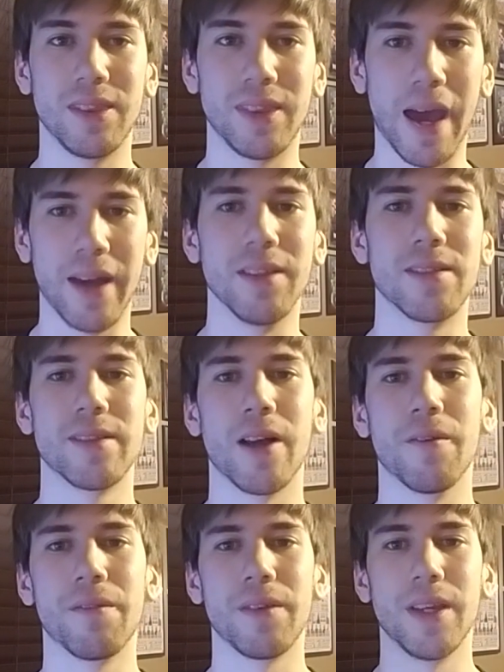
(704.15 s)
that in
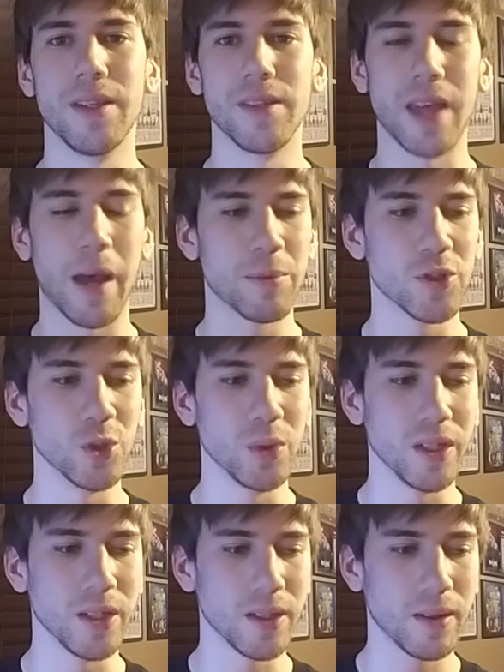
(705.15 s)
itself is
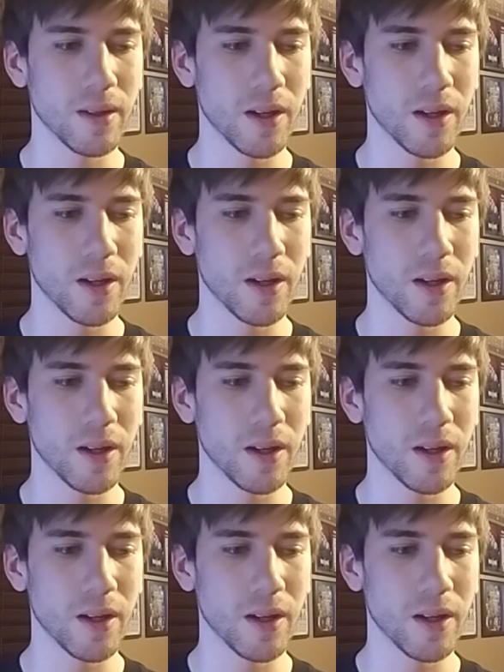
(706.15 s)
absolutely